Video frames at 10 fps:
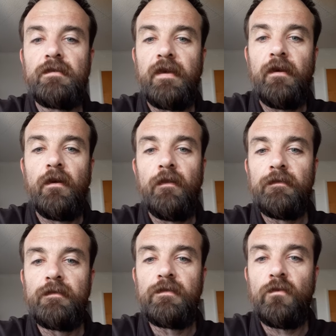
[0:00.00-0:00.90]
they all
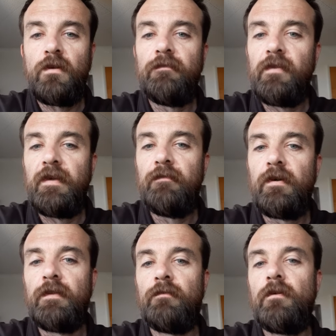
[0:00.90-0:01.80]
sort of live
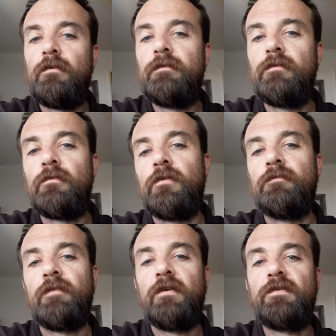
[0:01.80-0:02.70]
on their own and do their own
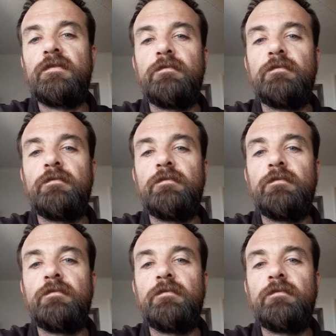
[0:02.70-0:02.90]
functions,